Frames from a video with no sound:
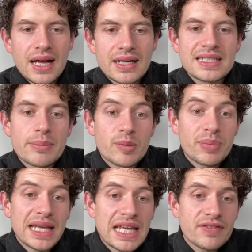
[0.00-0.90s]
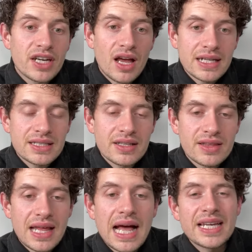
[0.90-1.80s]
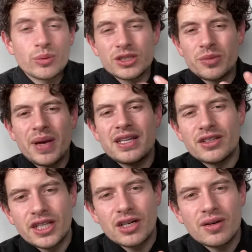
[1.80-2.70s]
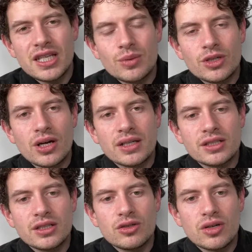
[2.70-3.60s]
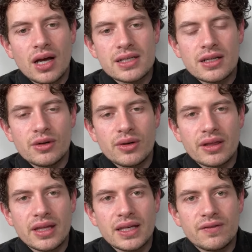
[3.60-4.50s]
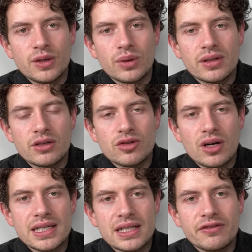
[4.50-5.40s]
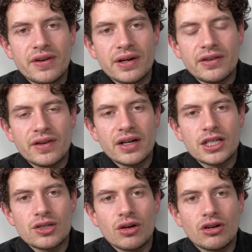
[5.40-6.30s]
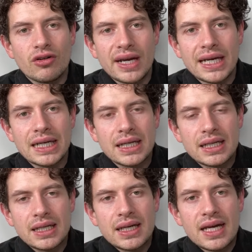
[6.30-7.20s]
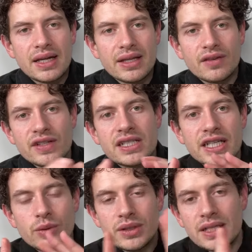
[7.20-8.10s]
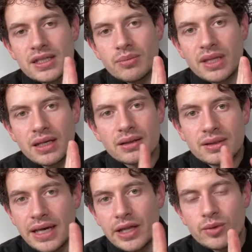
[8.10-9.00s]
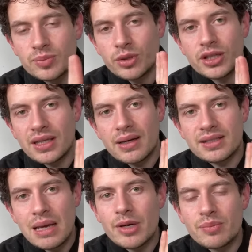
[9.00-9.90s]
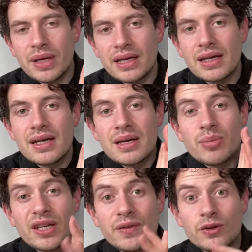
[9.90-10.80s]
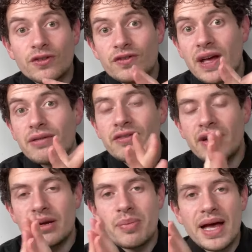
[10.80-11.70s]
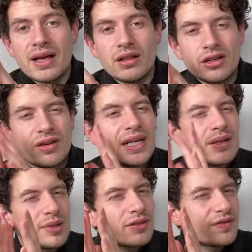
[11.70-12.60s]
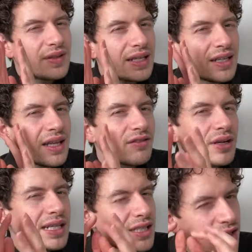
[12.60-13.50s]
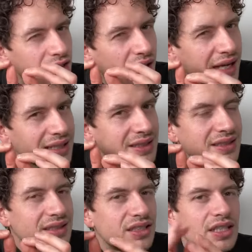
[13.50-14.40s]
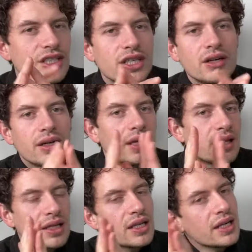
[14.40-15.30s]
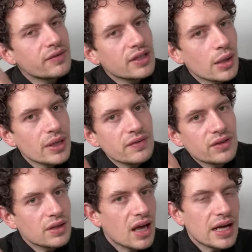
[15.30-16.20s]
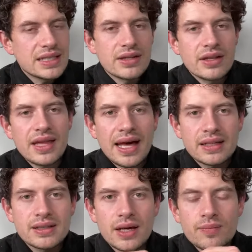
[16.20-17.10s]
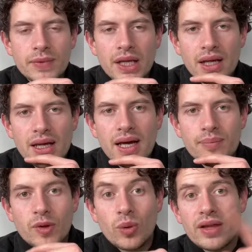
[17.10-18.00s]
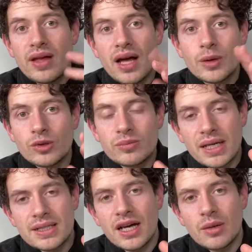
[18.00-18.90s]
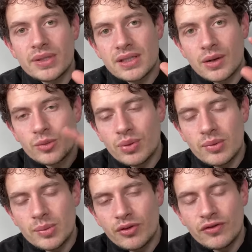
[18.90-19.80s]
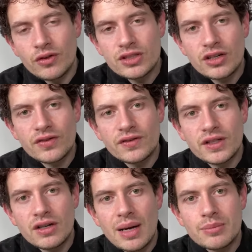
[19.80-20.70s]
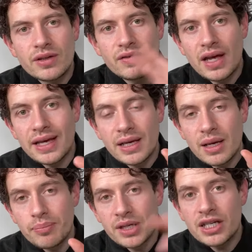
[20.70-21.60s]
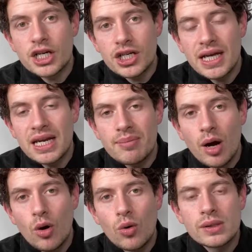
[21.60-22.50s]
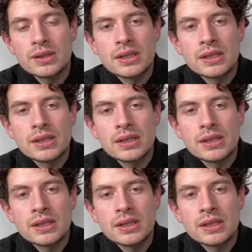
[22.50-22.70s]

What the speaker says: Salmon pink, even lighter than that, and it would depend on the green you were trying to neutralize, Luke. I think if you were neutralizing a very, very strong green, then obviously you would need something, that was pushing that salmon pink. But if it was very, very pale greeny with a, that really slight dingy, then you're gonna have to go even lighter than that. So the way that I would mix it up is I would probably put 40 or 50 grams of like a conditioner in a bowl,